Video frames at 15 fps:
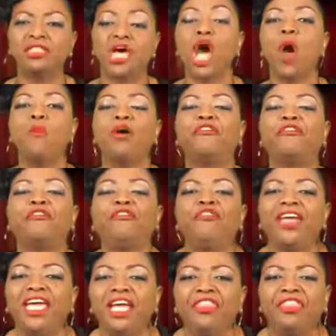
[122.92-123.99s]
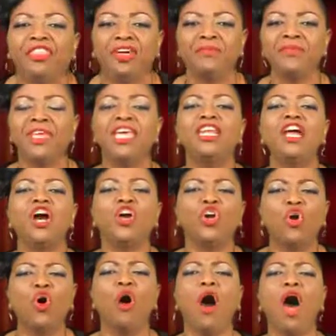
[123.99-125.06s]
to our faith in a
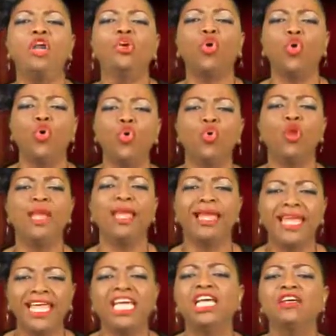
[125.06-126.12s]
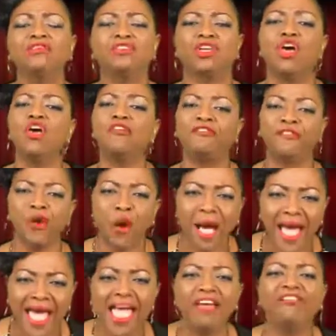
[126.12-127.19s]
God who lives
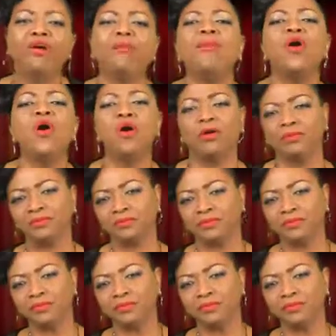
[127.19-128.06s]
forevermore,